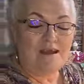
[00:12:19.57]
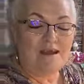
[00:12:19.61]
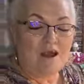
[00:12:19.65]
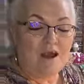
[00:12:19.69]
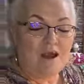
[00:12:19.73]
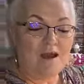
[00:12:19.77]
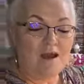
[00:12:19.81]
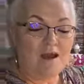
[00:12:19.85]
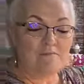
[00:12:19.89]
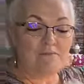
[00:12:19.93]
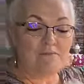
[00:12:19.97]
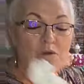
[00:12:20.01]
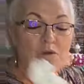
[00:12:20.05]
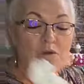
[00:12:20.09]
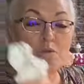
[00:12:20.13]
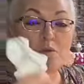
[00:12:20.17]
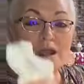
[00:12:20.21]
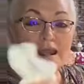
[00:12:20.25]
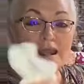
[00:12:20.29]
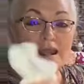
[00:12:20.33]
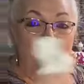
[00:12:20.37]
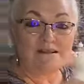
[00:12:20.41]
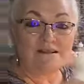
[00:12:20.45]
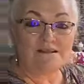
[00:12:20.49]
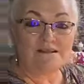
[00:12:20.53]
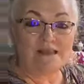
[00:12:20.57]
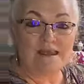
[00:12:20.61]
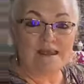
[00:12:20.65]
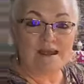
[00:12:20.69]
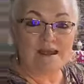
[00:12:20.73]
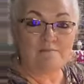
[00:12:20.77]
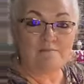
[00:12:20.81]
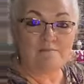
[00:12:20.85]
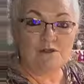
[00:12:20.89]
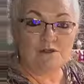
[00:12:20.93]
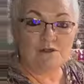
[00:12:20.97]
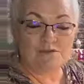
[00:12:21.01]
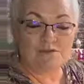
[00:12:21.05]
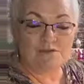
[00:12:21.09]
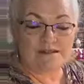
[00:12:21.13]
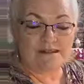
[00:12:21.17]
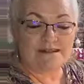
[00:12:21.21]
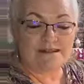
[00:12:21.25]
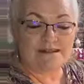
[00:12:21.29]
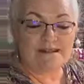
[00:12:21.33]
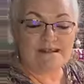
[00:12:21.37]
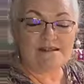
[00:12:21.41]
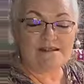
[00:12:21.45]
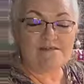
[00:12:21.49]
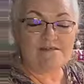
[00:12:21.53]
The white clay I'm
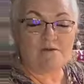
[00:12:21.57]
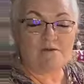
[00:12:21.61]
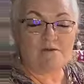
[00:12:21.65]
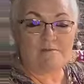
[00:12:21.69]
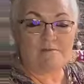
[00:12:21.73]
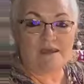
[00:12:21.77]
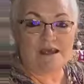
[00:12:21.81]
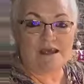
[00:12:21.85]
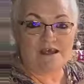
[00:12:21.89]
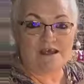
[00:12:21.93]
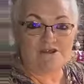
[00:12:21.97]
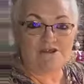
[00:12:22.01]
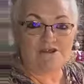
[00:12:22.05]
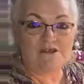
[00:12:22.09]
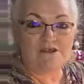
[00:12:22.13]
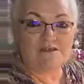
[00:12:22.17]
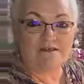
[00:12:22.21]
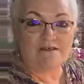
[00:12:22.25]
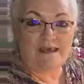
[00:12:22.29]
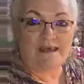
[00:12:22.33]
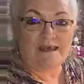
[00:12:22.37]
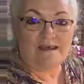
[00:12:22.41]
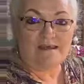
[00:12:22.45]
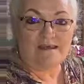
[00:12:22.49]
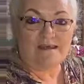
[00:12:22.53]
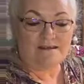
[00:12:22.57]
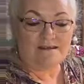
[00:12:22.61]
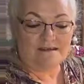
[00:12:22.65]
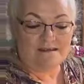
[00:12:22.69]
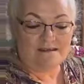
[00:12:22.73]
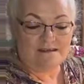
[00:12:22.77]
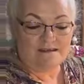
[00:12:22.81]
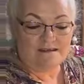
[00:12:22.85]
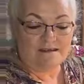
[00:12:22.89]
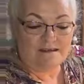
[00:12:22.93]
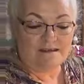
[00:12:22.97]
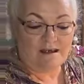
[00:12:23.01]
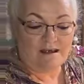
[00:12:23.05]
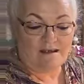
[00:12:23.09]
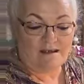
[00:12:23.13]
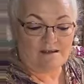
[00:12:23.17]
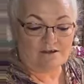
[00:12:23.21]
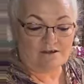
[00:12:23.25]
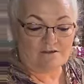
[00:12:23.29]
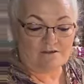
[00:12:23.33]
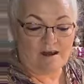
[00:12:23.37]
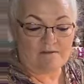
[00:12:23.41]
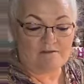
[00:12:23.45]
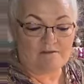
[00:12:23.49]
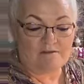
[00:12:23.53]
using is from Angie Land
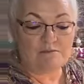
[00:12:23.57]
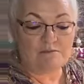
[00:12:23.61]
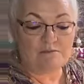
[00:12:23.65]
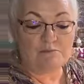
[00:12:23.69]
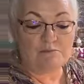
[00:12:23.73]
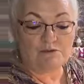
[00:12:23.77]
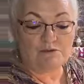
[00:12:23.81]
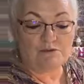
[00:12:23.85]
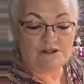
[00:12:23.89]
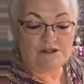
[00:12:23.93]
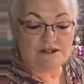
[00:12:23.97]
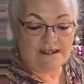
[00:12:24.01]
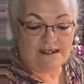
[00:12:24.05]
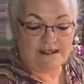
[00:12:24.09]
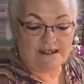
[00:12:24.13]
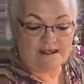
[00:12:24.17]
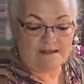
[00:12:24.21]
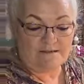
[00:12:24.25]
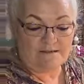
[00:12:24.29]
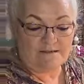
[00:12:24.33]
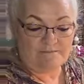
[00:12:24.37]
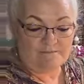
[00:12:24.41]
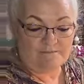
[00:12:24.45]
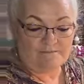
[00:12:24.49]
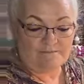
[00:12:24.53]
Crafting Boutique.